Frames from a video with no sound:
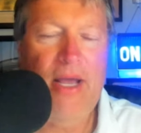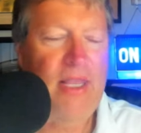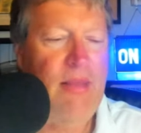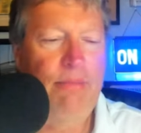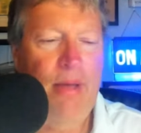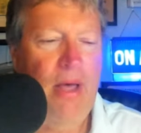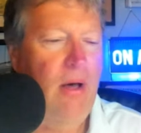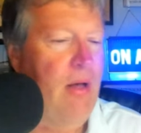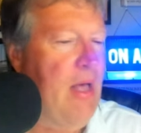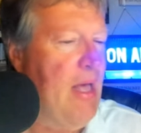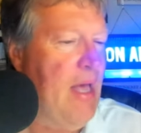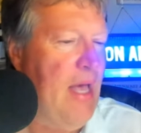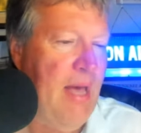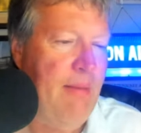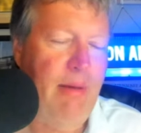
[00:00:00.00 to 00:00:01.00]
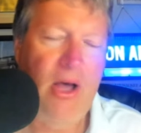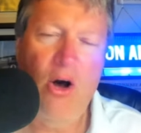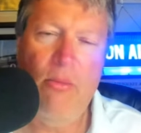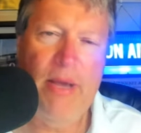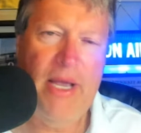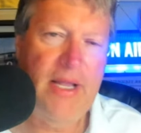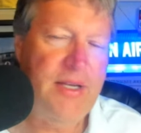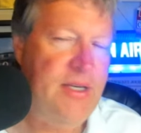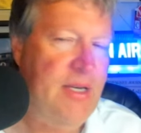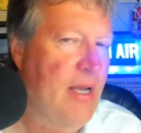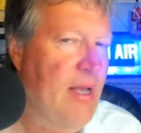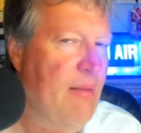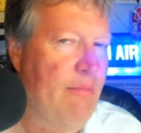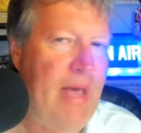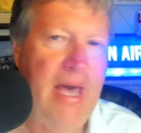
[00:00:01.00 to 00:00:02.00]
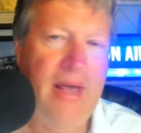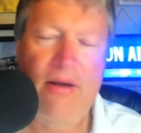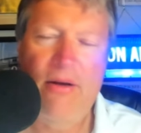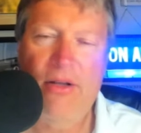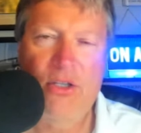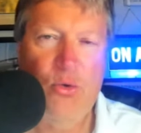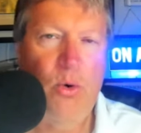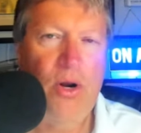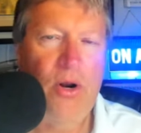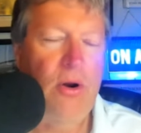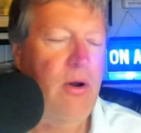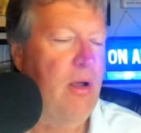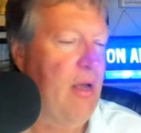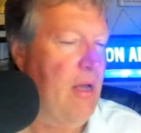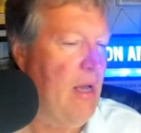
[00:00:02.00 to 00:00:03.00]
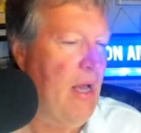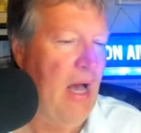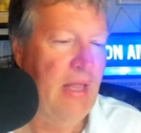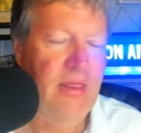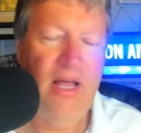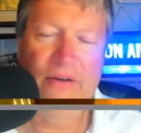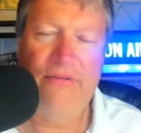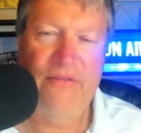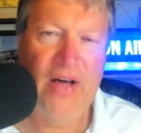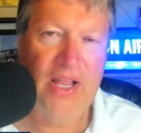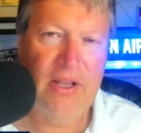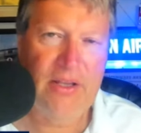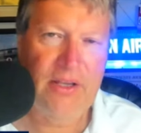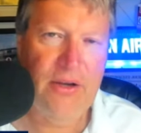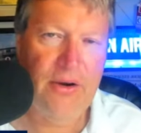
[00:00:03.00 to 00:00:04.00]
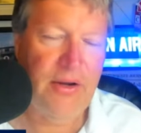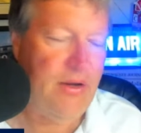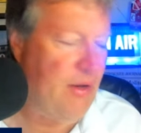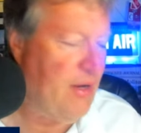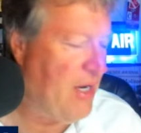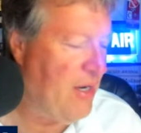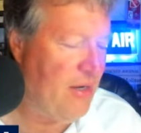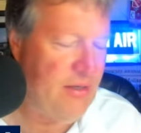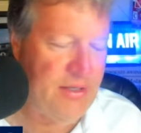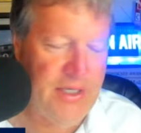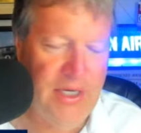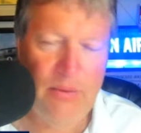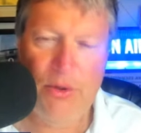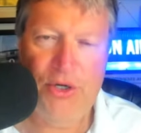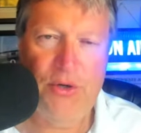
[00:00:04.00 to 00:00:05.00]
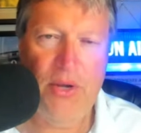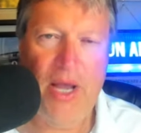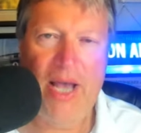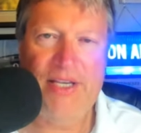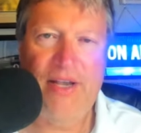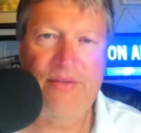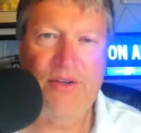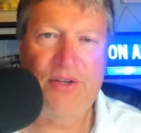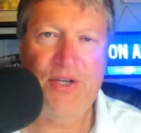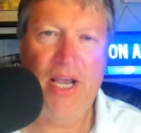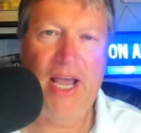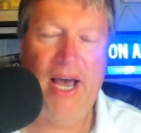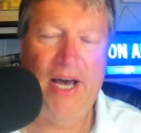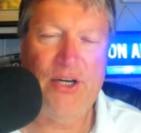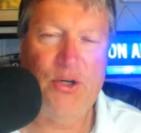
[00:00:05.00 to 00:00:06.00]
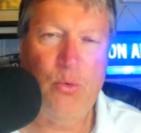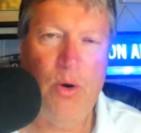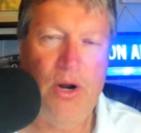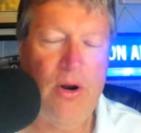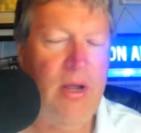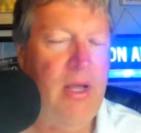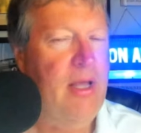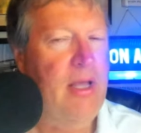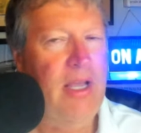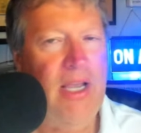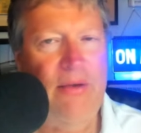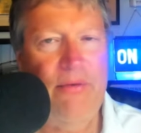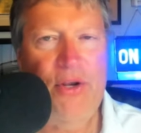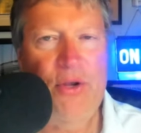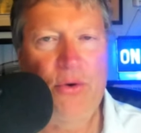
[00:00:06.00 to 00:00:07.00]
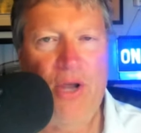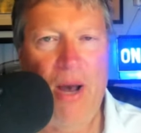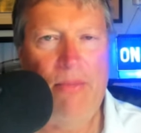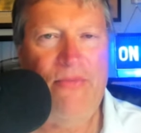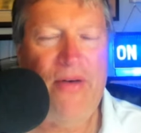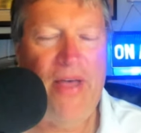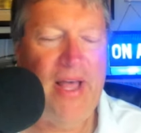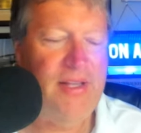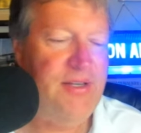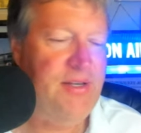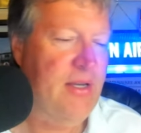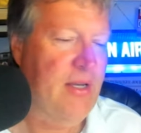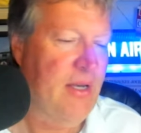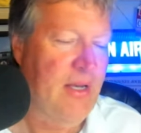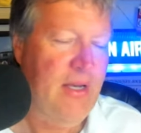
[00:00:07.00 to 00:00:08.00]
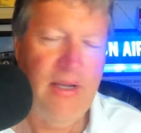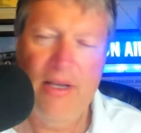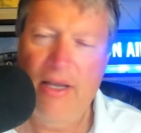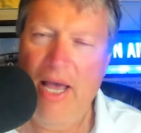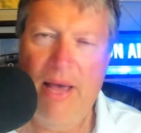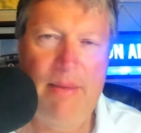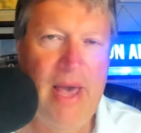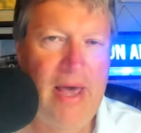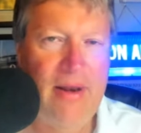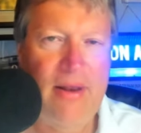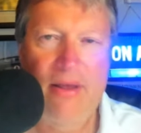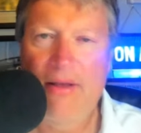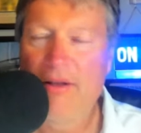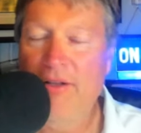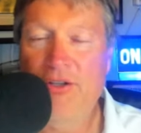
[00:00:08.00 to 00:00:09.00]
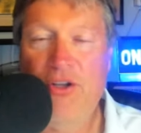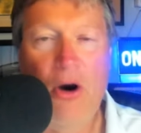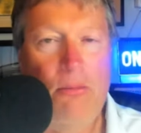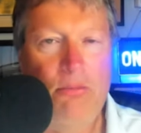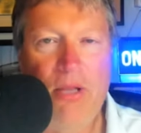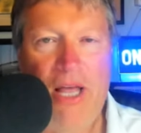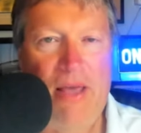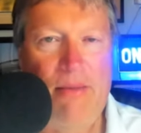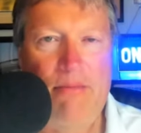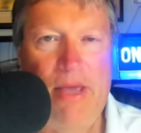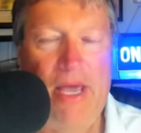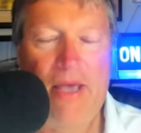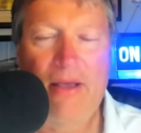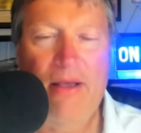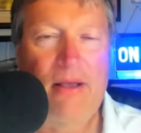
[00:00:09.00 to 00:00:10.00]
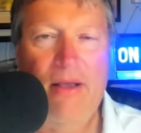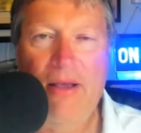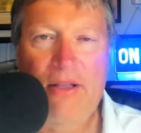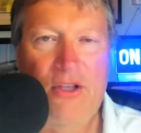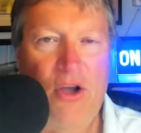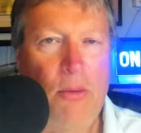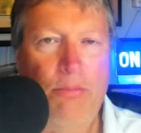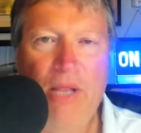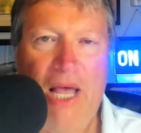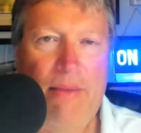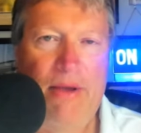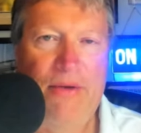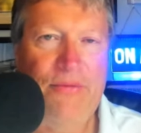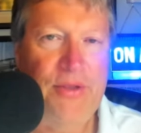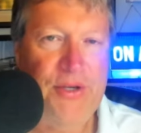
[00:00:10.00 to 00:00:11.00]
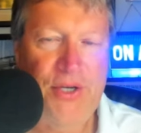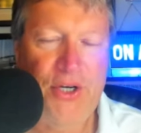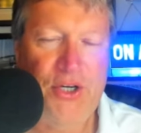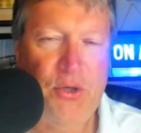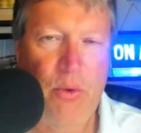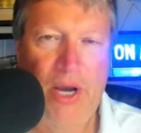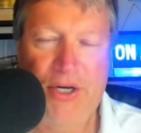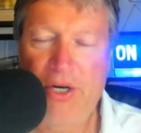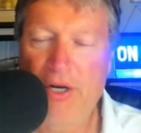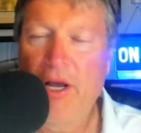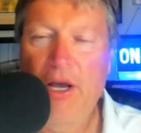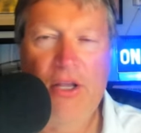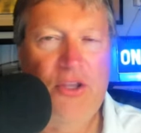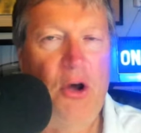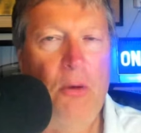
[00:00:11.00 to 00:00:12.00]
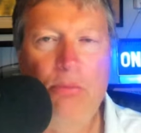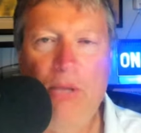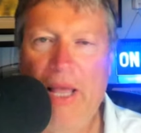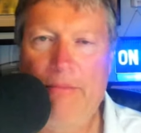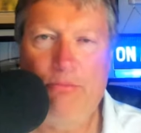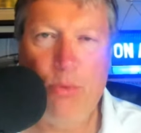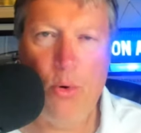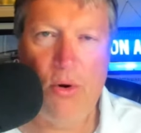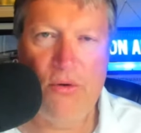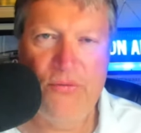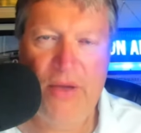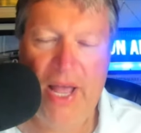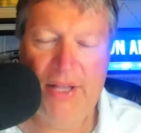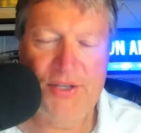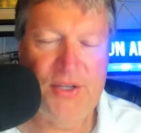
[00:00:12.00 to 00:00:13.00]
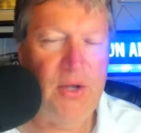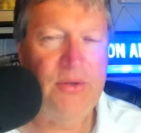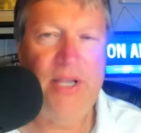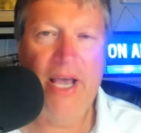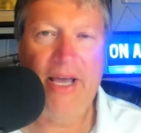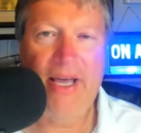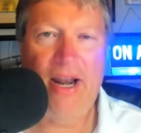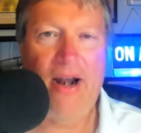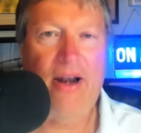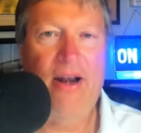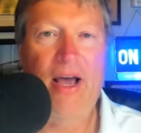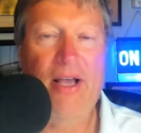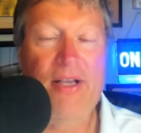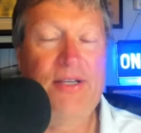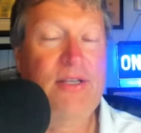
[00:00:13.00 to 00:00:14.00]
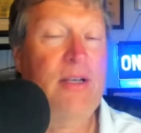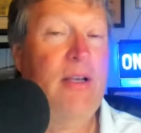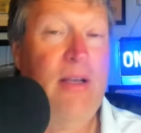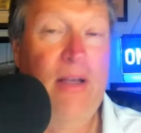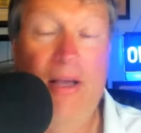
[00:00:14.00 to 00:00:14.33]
hit the bell, and by all means, man, Twitter. I love following, you're, you're, seeing what you guys have to say on Twitter even you Cub fans, hey man, don't blame me. Don't blame me for the situation. Don't blame Brewer fans. Don't take it out on us.